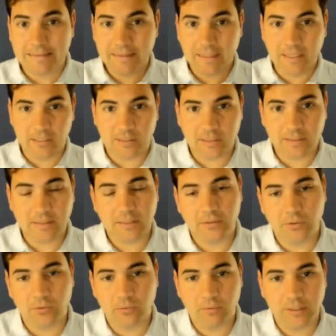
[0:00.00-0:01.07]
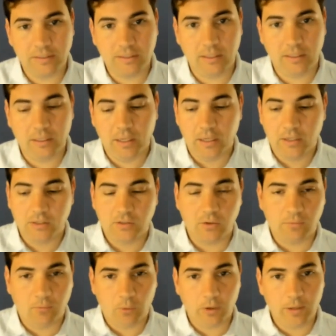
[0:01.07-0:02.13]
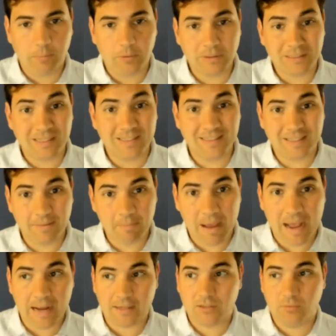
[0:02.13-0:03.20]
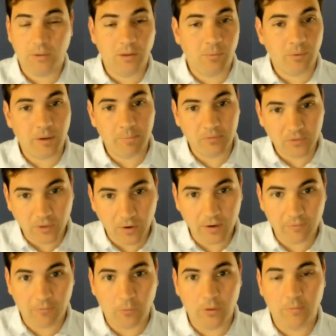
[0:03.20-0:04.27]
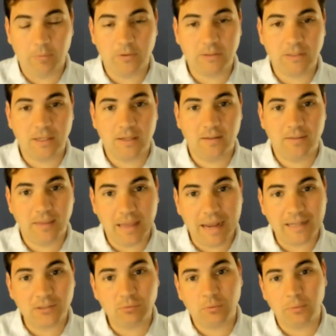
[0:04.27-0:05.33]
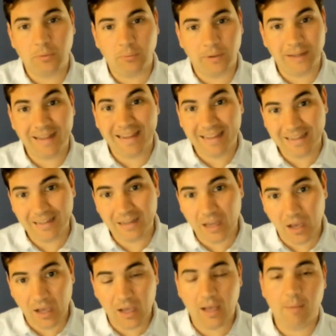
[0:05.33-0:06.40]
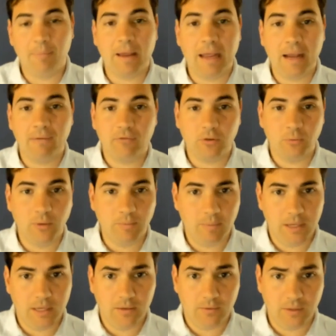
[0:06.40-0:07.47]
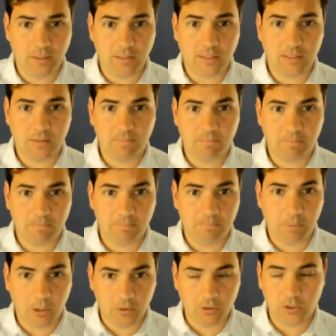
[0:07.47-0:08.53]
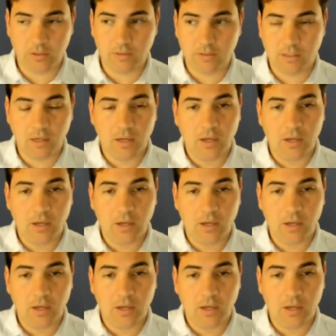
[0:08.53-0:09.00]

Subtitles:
is considered risky. So 40% is the max. We don't want to start at 40%. That's where we want to end up after we make this purchase.